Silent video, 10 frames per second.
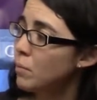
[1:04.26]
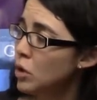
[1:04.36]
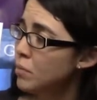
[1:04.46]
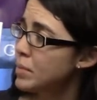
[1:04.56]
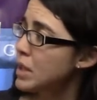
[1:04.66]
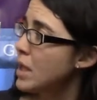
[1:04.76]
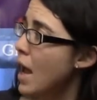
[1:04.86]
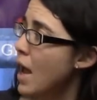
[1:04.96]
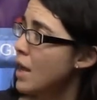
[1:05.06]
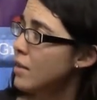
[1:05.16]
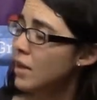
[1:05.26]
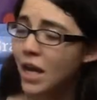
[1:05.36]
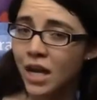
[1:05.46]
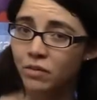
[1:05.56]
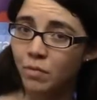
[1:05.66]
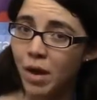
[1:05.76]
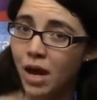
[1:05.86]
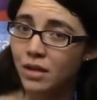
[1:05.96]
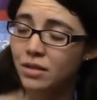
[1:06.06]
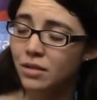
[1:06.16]
Poops and The Gas We
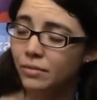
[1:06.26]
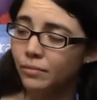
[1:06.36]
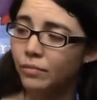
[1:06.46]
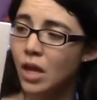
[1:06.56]
Pass.